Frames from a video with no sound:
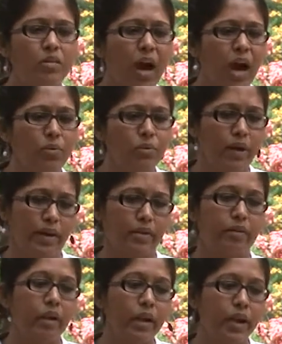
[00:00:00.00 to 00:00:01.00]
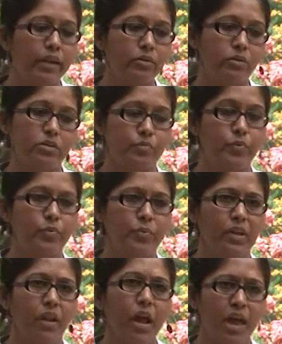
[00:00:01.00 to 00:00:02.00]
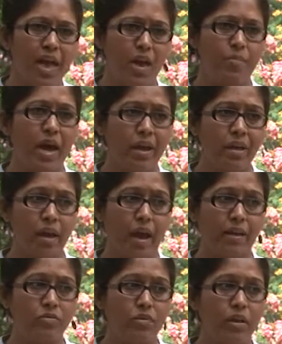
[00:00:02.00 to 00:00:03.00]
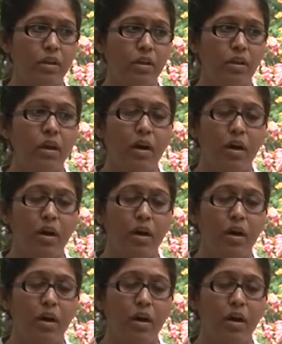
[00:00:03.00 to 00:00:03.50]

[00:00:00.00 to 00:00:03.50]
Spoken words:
how do I relate to this pupil? Am I actually